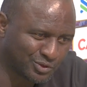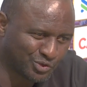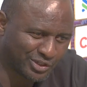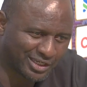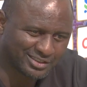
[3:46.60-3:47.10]

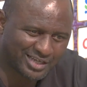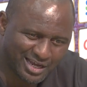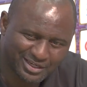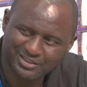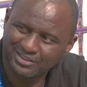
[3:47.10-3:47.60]
you get
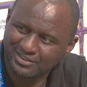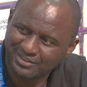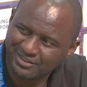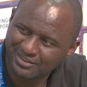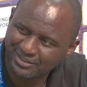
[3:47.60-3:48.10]
tired,
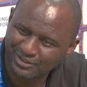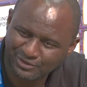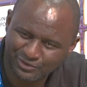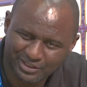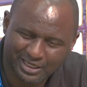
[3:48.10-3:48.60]

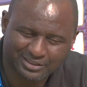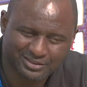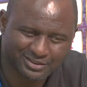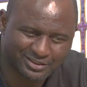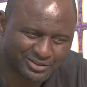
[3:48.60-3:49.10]
you
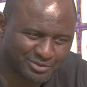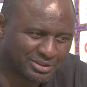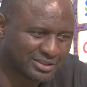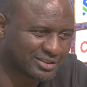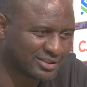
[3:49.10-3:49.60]
get a little
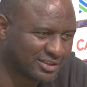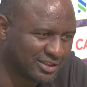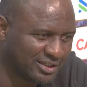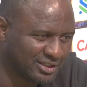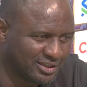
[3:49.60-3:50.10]
bit
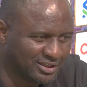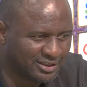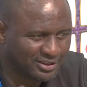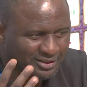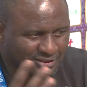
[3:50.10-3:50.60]

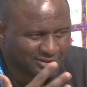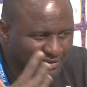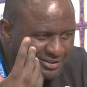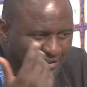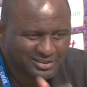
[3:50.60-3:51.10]

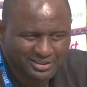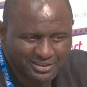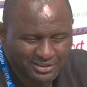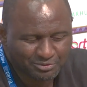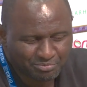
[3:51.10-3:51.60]

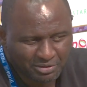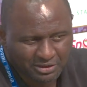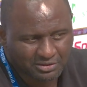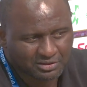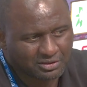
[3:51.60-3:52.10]
dizzy,
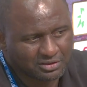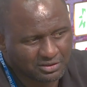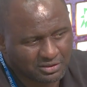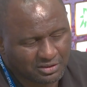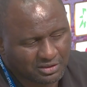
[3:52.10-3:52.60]
but
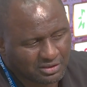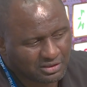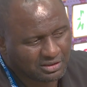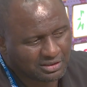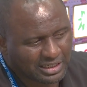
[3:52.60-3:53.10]

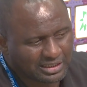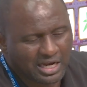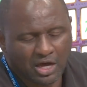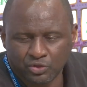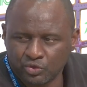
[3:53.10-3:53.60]
that
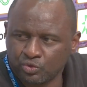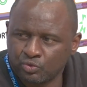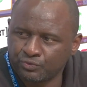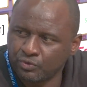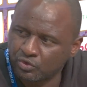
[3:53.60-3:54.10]
allowed you
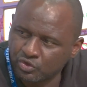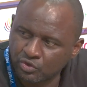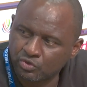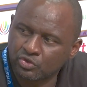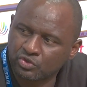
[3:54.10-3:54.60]
to focus
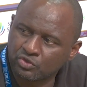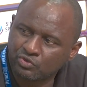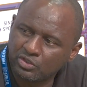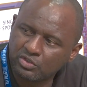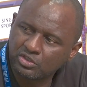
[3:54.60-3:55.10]
and
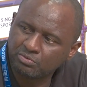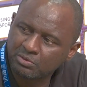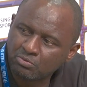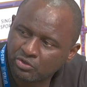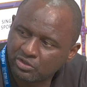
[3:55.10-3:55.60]
concentrate a little
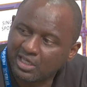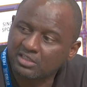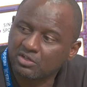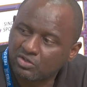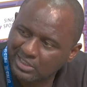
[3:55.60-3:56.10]
bit more on the
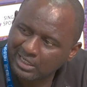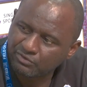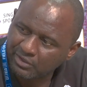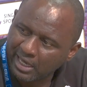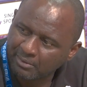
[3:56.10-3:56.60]
tactical side
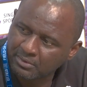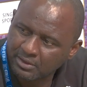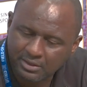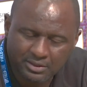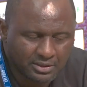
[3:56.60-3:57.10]
of the
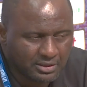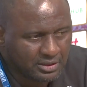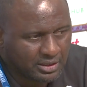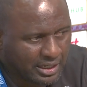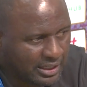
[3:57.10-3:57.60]
game.
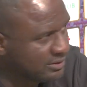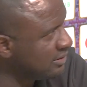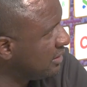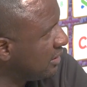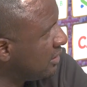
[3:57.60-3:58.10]

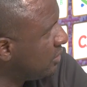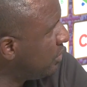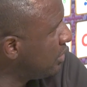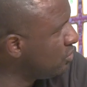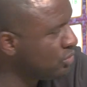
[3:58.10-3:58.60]
And
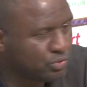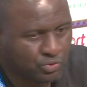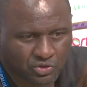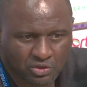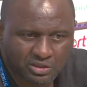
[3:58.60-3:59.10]
when you
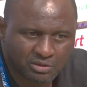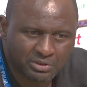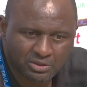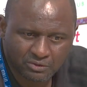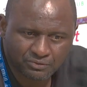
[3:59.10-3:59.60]
lose a little
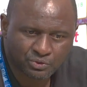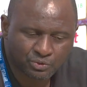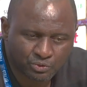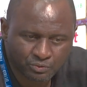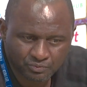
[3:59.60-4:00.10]
bit of
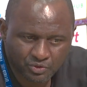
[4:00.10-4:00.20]
your